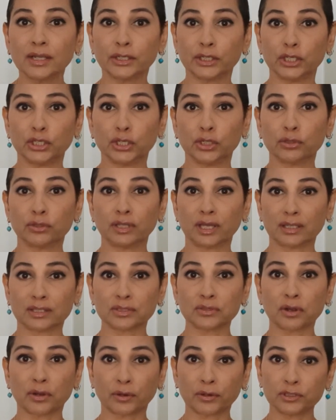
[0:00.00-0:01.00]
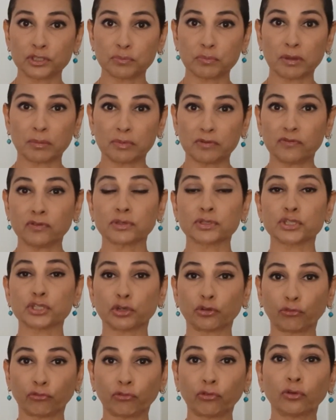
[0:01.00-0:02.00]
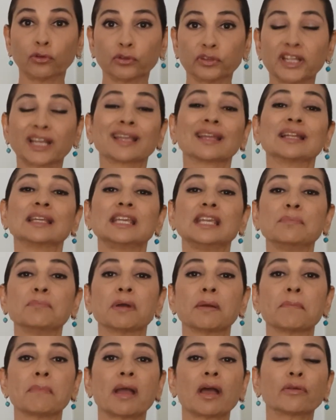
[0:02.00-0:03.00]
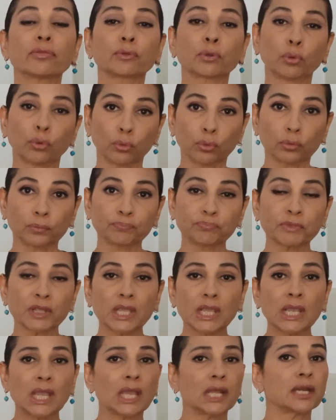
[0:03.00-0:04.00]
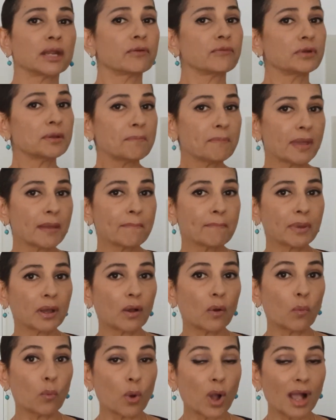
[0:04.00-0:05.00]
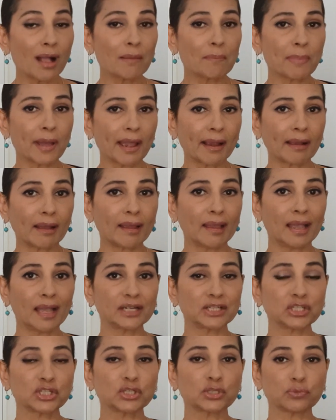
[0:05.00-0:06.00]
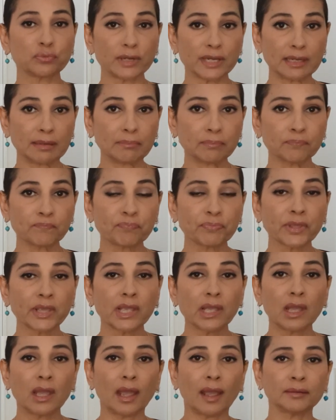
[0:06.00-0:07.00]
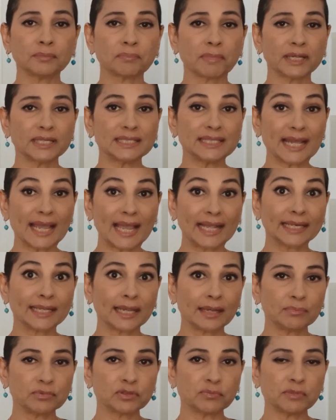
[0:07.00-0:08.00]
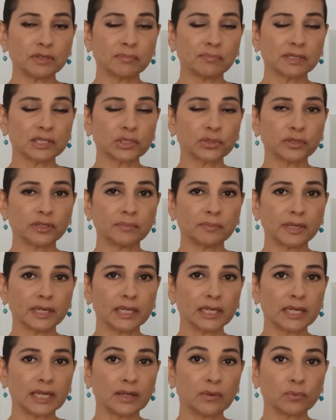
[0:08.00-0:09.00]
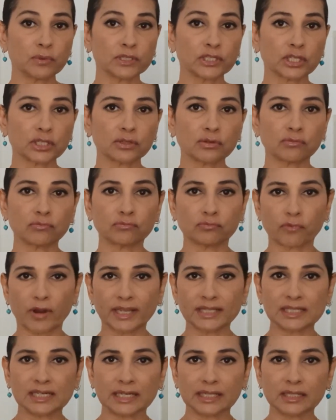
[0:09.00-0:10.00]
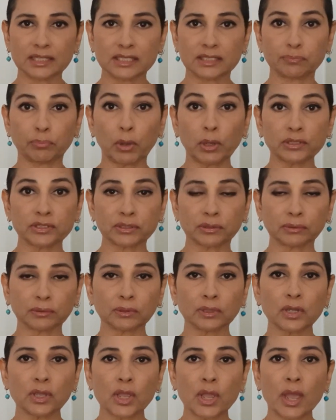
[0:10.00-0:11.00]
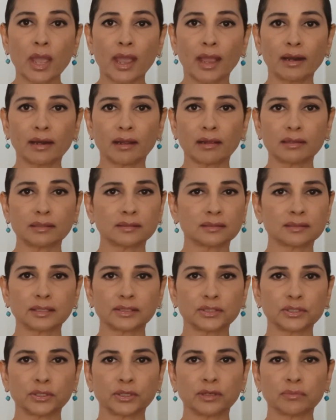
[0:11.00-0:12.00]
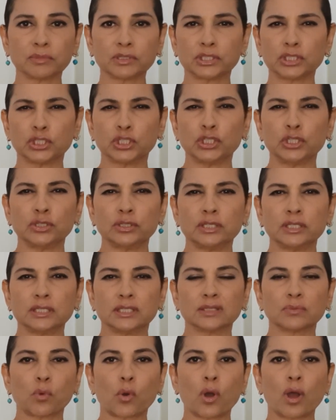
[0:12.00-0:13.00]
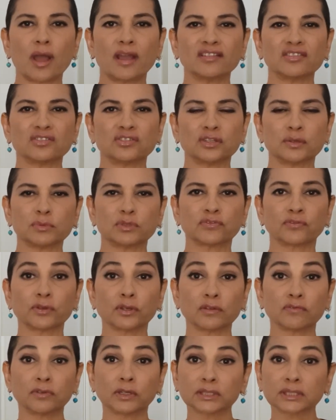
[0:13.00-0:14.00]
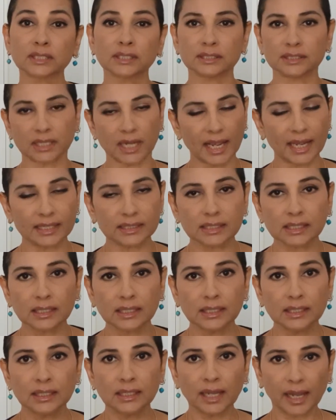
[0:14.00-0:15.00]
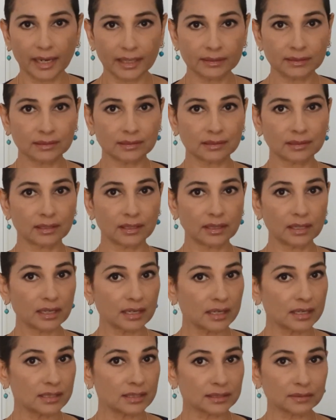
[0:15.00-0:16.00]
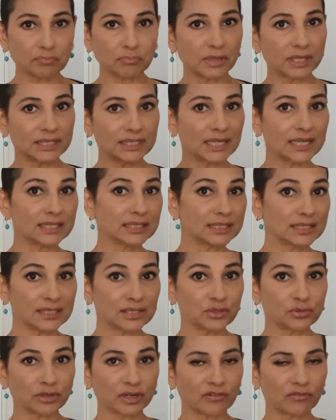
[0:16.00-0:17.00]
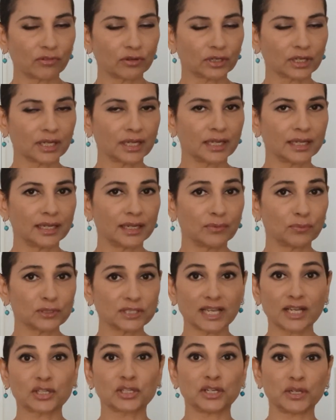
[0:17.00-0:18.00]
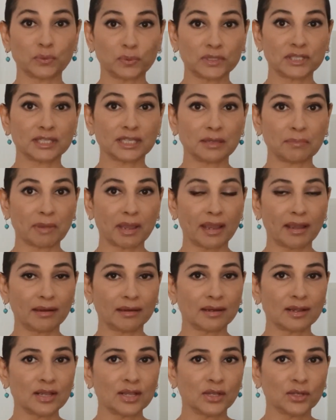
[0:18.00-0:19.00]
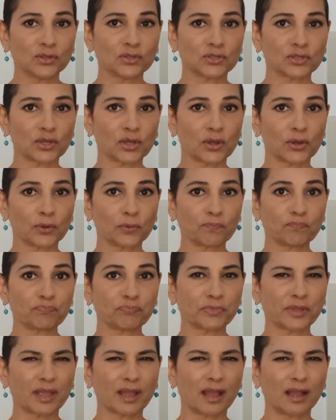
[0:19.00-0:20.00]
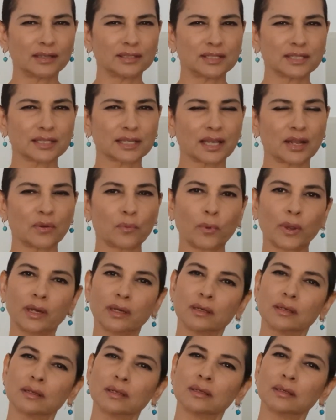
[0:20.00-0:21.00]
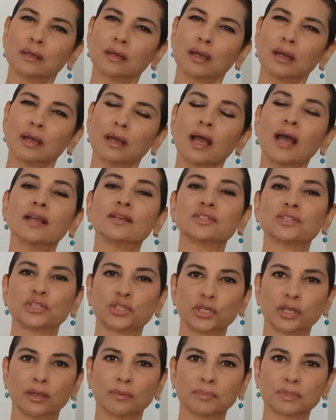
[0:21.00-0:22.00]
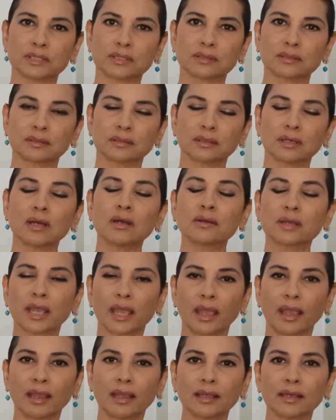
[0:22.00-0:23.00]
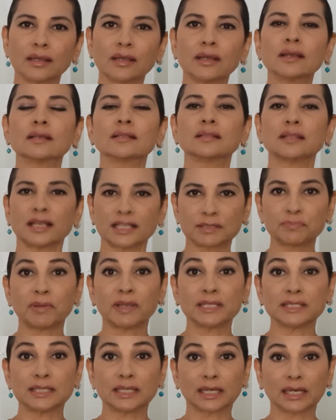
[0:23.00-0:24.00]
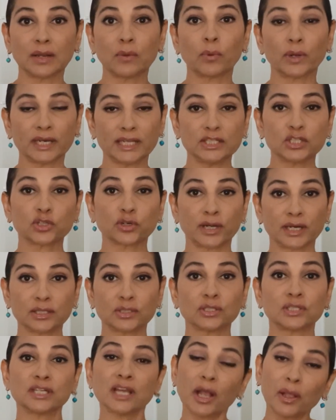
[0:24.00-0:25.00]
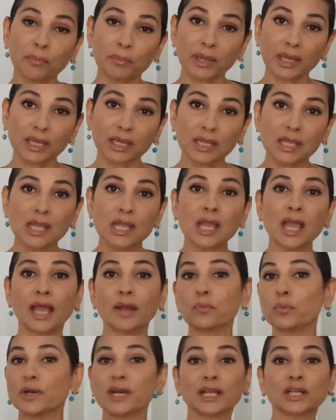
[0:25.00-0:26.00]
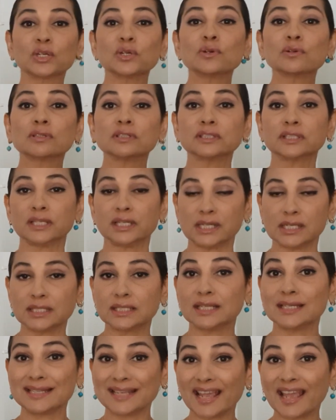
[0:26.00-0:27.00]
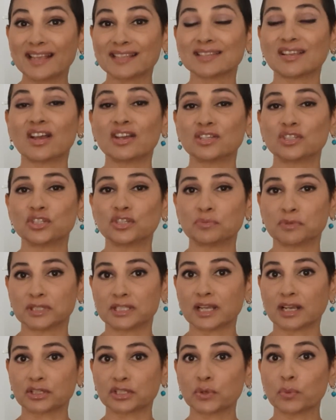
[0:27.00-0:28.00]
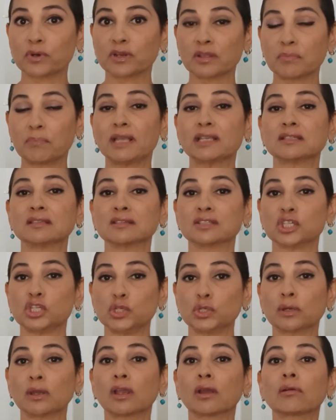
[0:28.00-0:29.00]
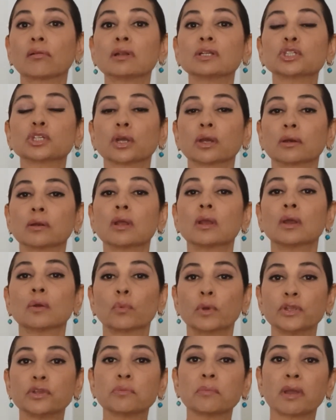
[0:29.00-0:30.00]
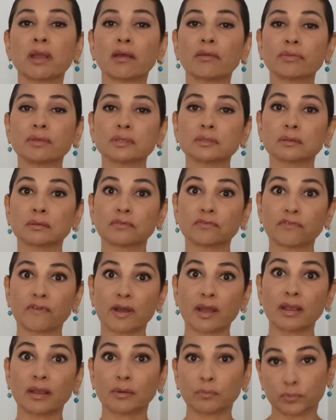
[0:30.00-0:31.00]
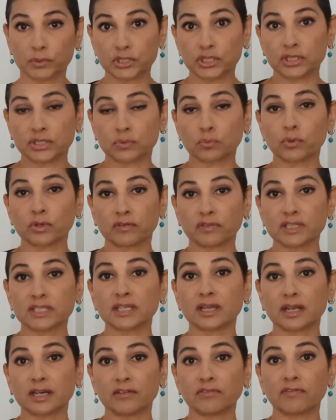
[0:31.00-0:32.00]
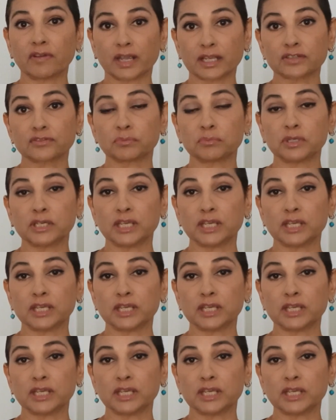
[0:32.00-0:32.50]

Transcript: that's not going to make me feel so full, that can keep my mouth cool. And I remember a while back I had a dream. And my dad came to me in my dream and he was rattling this bottle. And I said to him, do you need some more ice chips for your vodka, Dad? And the thing is, my dad didn't drink vodka. He was actually a whiskey man. So I just kind of went, ice chips. Okay, that's basically what he's trying to tell me. And when I Googled it, it said, yes, ice chips is actually one of the best things that you can crunch on when your mouth is on fire, which is one of the side effects from